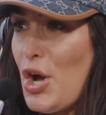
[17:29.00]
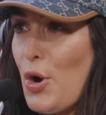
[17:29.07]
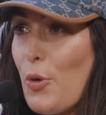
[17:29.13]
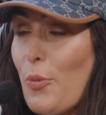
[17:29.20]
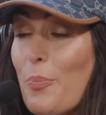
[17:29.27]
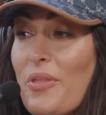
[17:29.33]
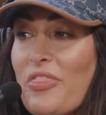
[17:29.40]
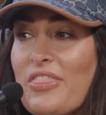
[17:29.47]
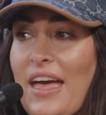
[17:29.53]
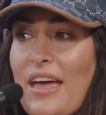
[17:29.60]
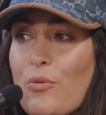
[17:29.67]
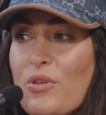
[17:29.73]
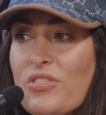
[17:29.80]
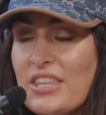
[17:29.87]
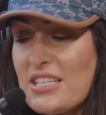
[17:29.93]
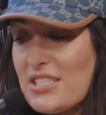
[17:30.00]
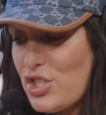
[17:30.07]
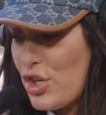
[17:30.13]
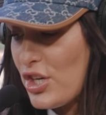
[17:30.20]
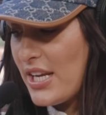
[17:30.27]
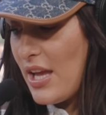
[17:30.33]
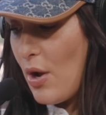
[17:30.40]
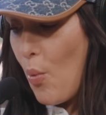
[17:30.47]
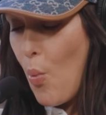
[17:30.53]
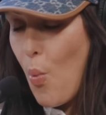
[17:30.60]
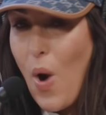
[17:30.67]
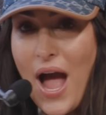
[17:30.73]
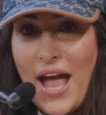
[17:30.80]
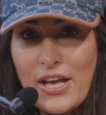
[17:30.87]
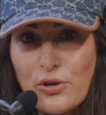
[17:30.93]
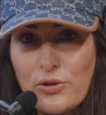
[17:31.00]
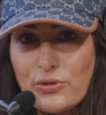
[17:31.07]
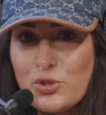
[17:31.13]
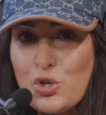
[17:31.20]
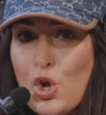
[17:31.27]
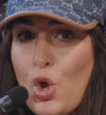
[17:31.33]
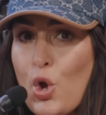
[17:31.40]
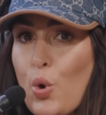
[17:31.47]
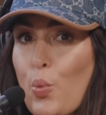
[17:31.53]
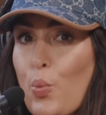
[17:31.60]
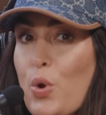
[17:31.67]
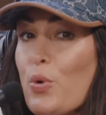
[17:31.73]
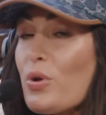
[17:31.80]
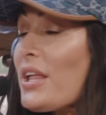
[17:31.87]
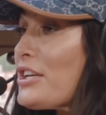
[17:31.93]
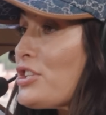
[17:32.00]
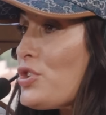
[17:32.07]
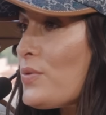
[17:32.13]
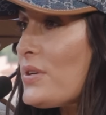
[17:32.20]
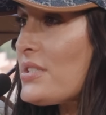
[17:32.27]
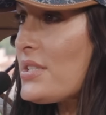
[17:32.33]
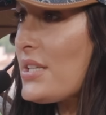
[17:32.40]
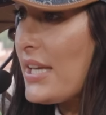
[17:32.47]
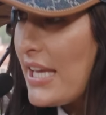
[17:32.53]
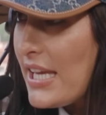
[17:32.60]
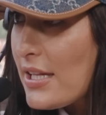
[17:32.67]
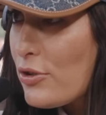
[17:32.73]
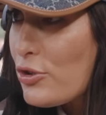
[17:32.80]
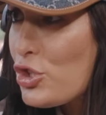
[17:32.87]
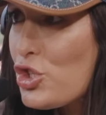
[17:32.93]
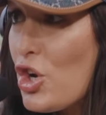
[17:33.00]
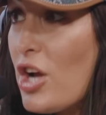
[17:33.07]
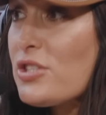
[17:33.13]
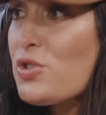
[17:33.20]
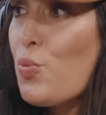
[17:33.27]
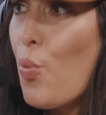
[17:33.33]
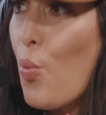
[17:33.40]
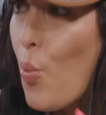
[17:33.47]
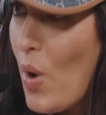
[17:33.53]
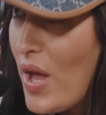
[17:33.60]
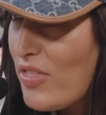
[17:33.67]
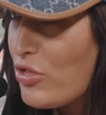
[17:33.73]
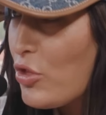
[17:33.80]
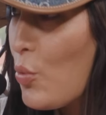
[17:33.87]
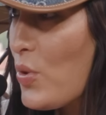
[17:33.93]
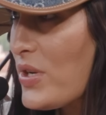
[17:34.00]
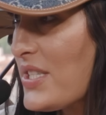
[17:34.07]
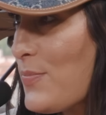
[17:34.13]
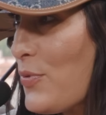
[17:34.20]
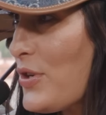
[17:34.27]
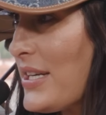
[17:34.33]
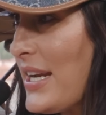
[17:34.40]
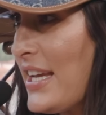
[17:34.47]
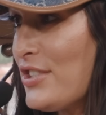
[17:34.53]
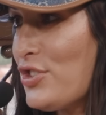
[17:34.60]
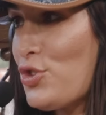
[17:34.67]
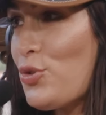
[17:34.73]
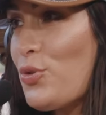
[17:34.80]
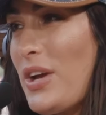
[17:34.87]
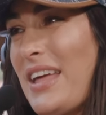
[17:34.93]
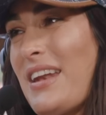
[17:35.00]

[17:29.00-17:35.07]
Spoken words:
No, but then when things started to get wild, we were like doing tequila shots with the Whispering Angel.